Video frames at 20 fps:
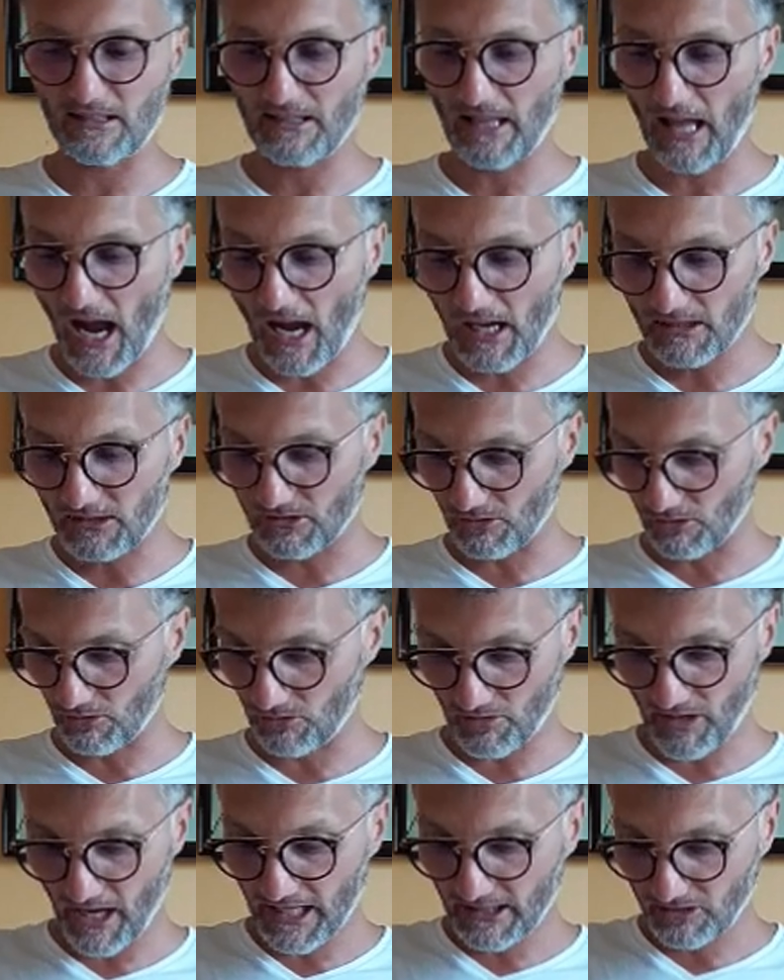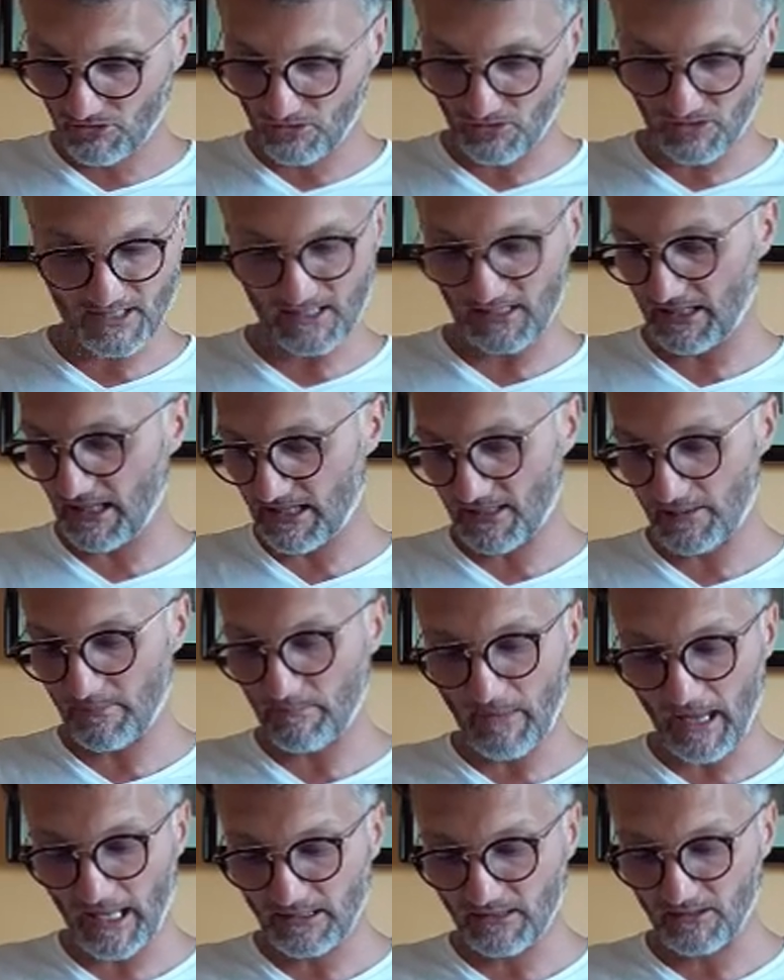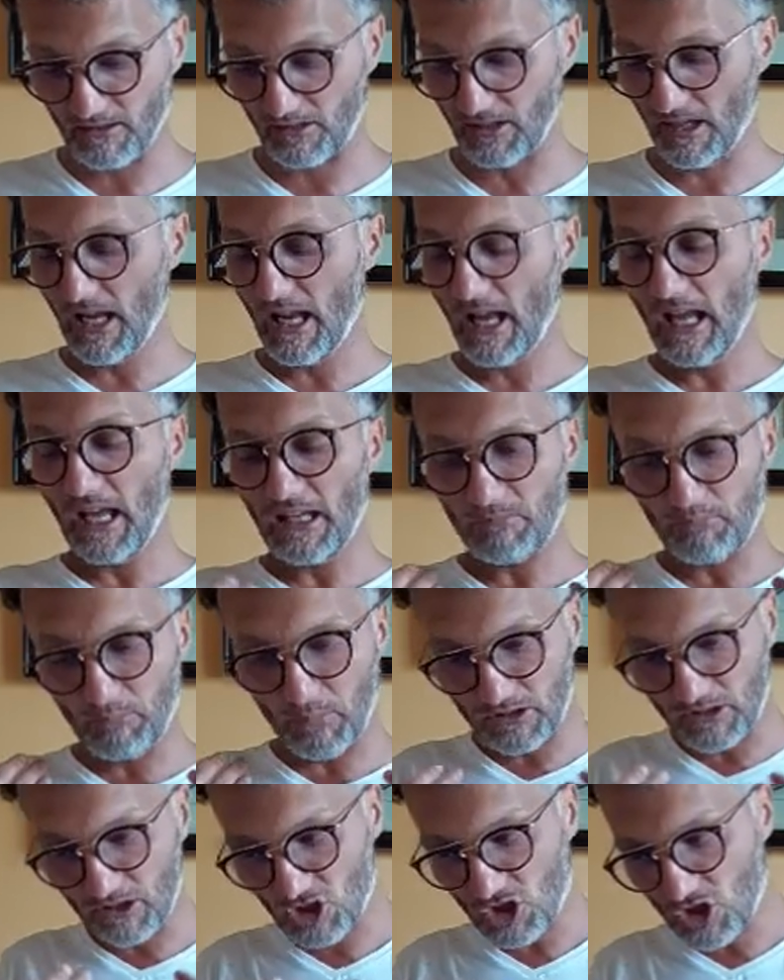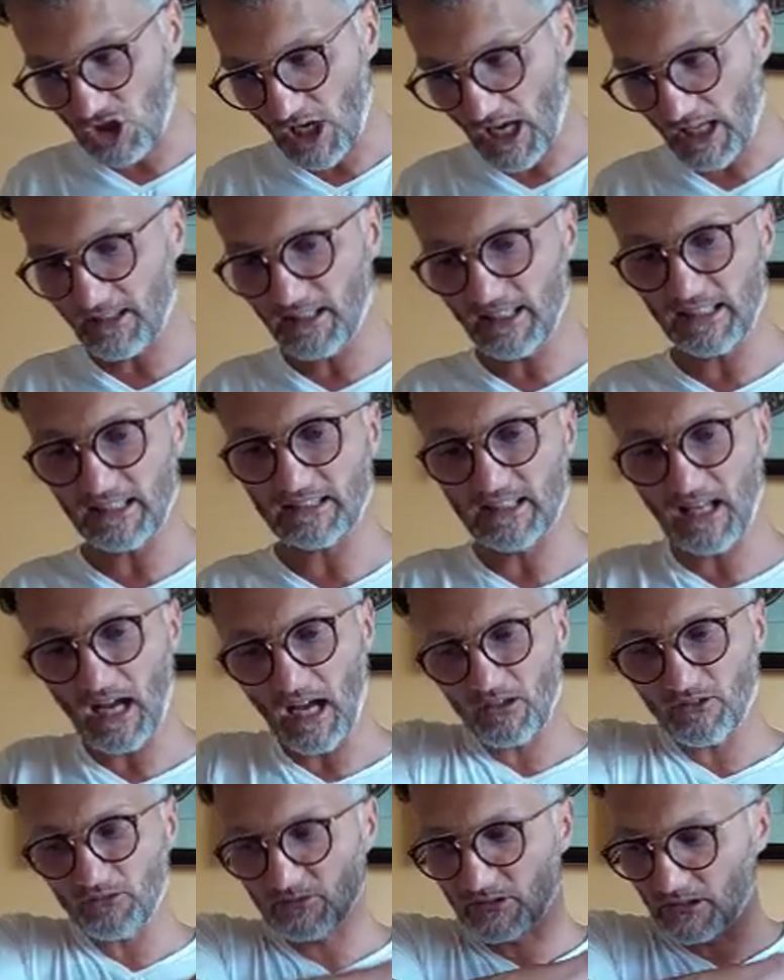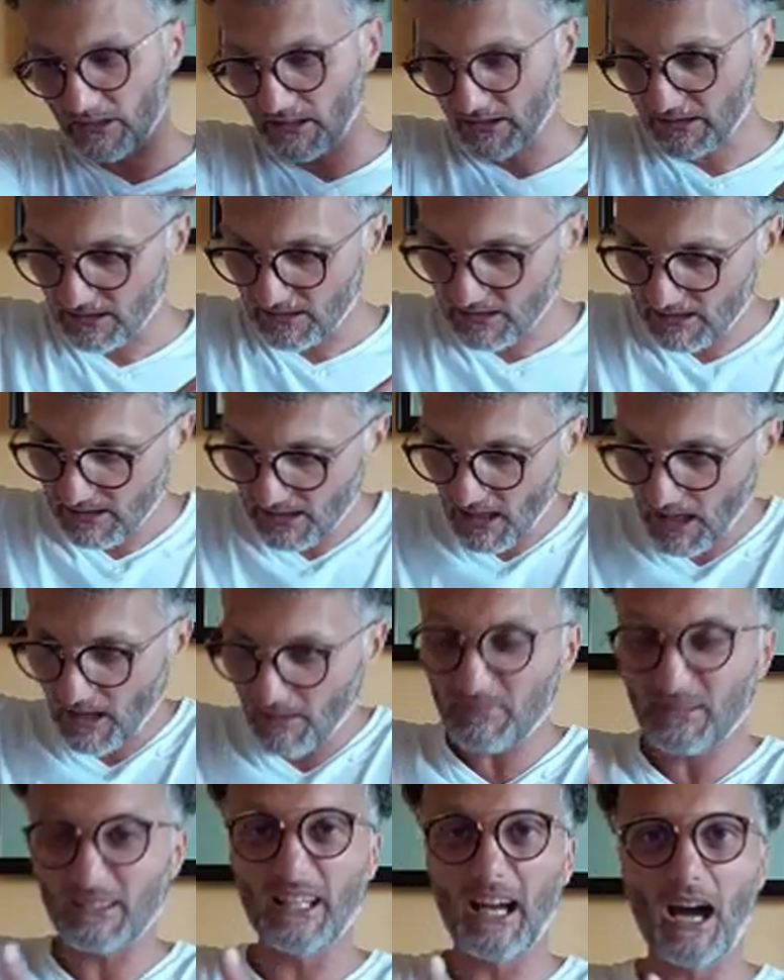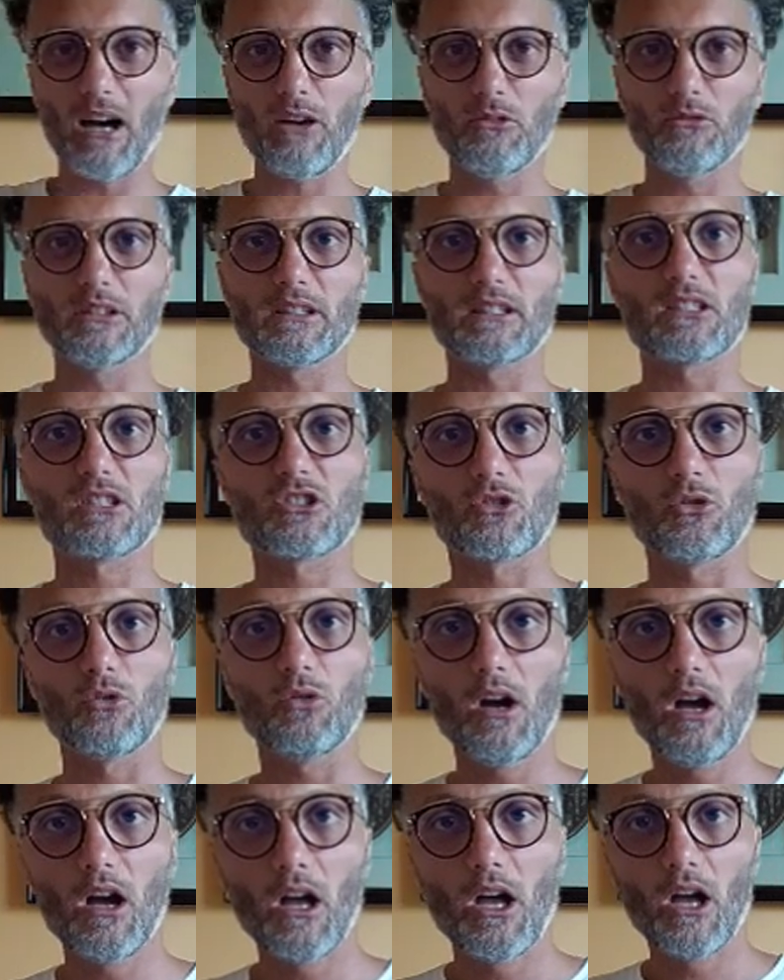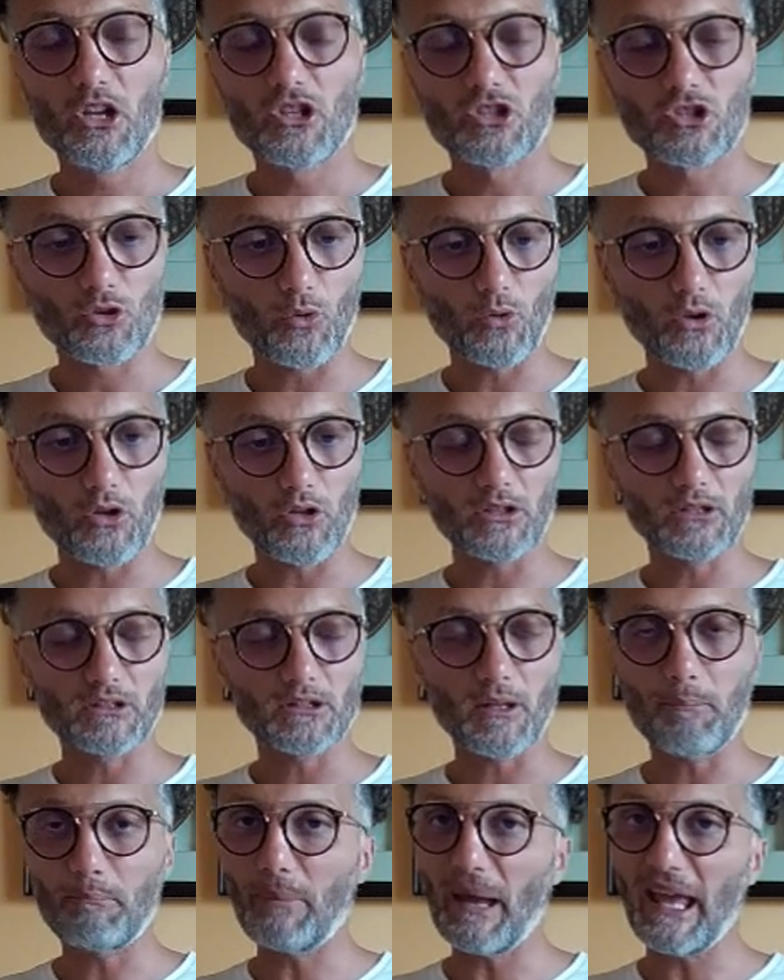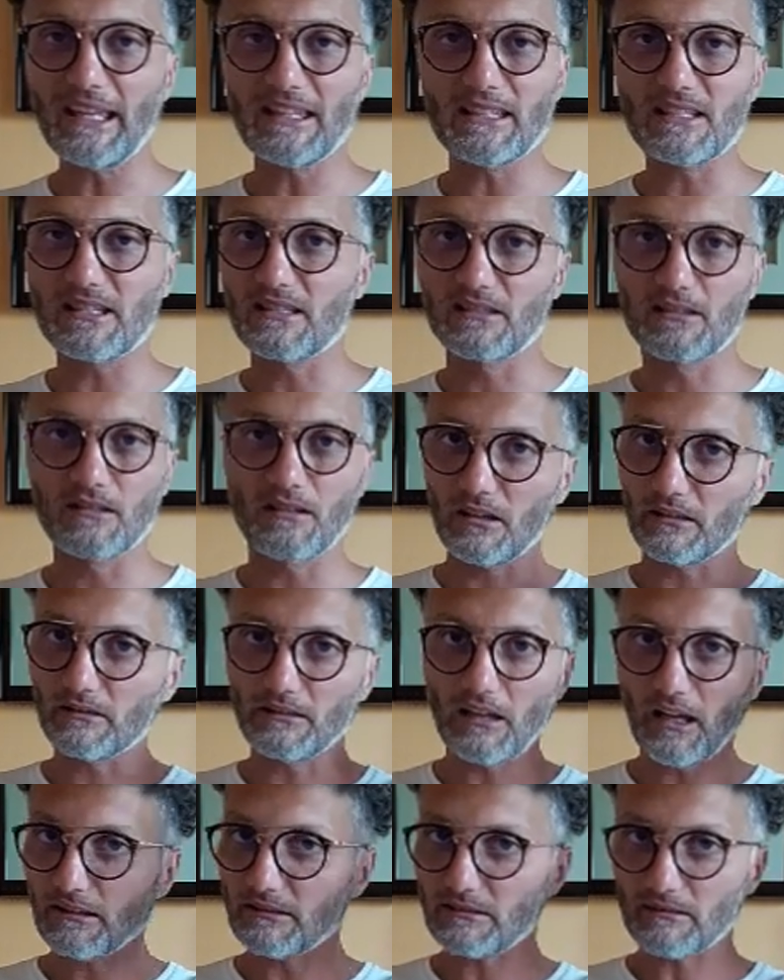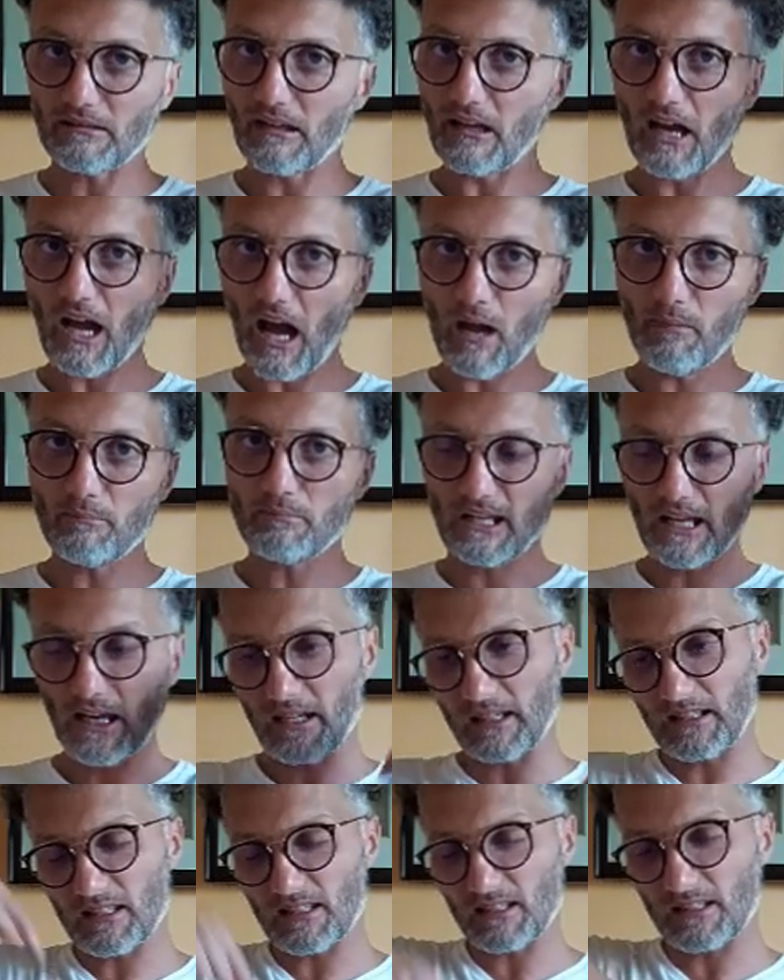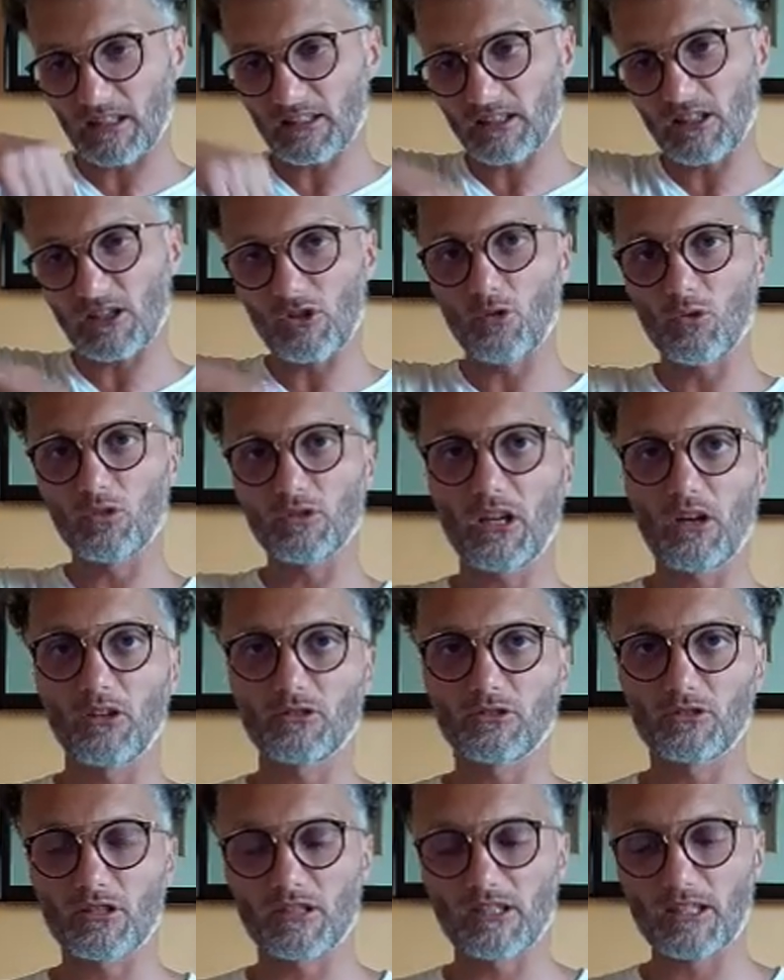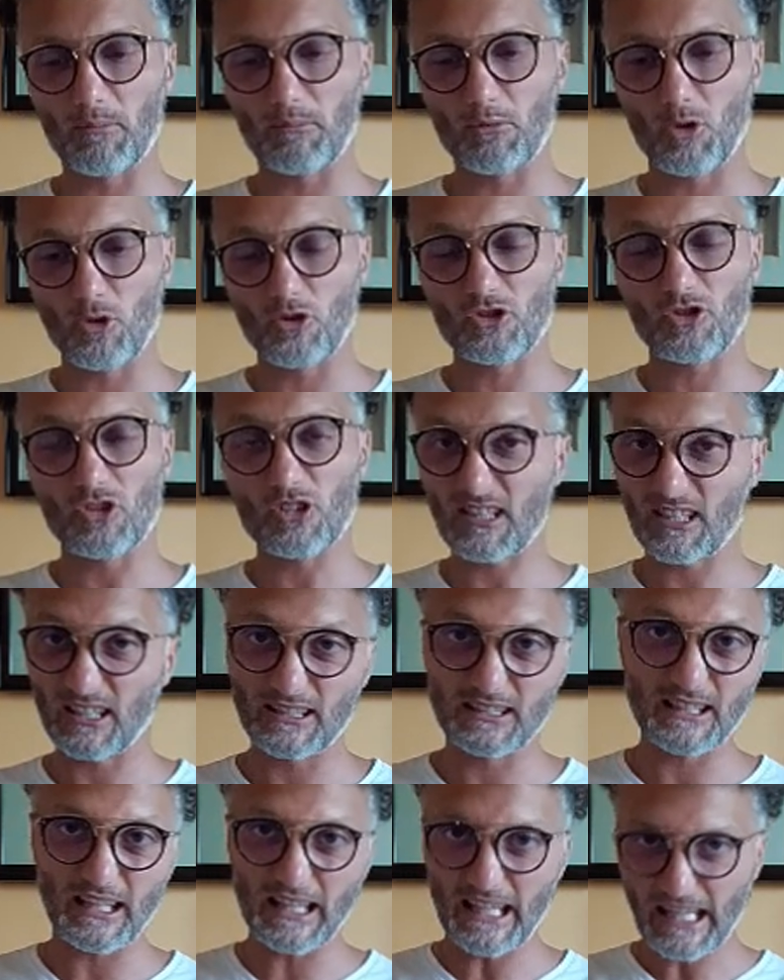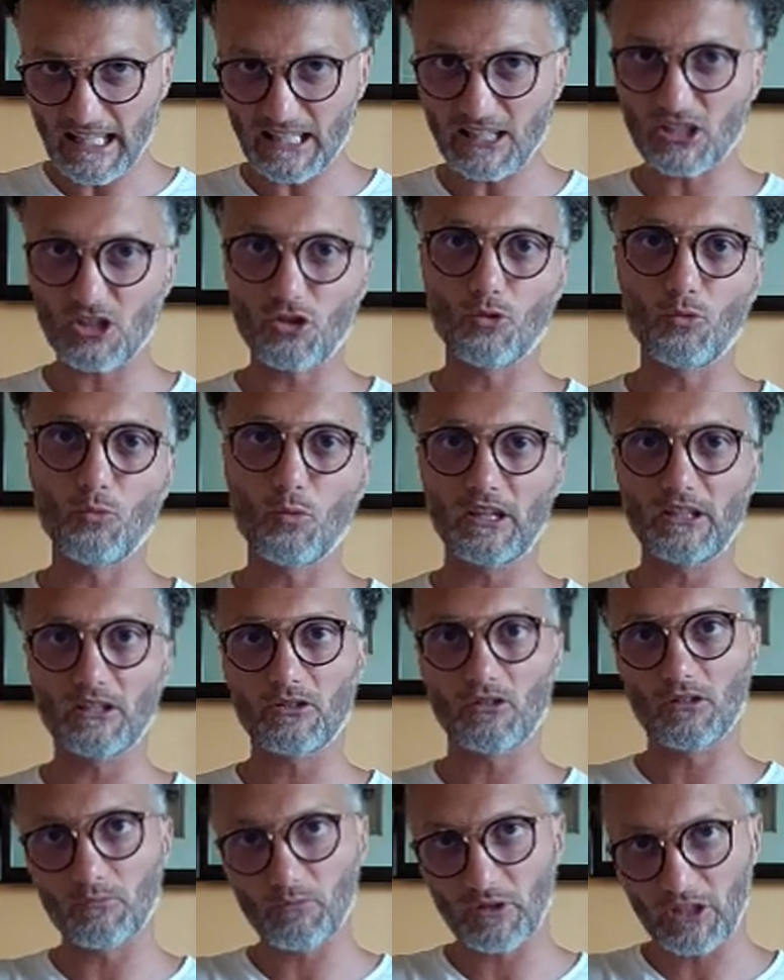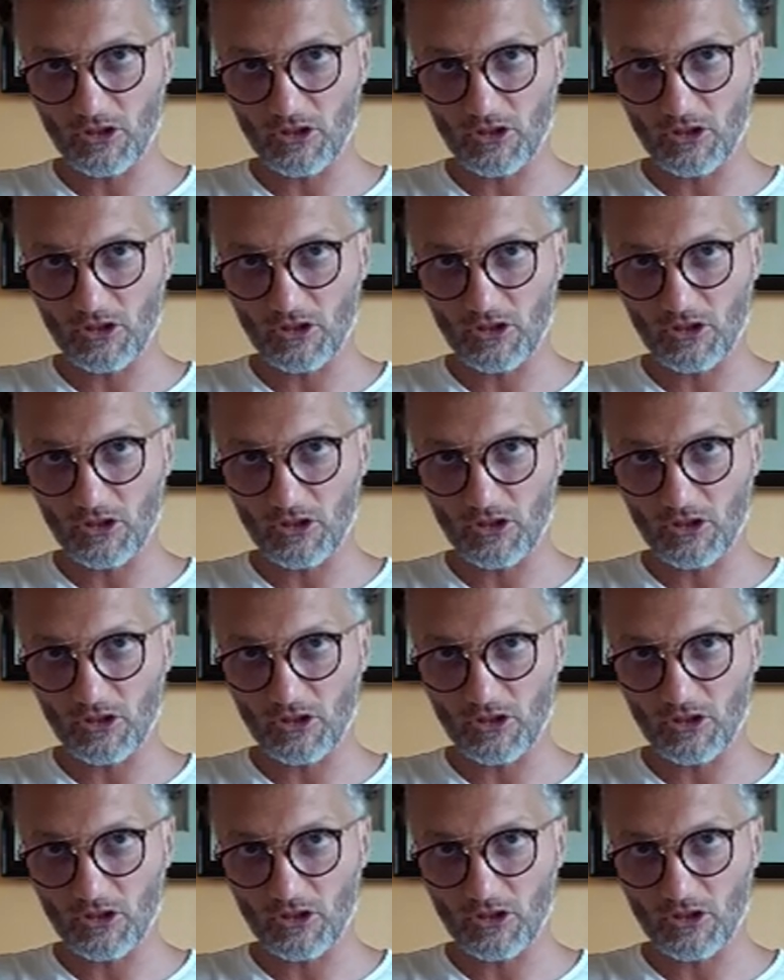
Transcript: an actor or actress, doesn't matter, but channel it down, let it come down, and so the pain is not up there, and it's not going to go down to the subconscious and hit you when you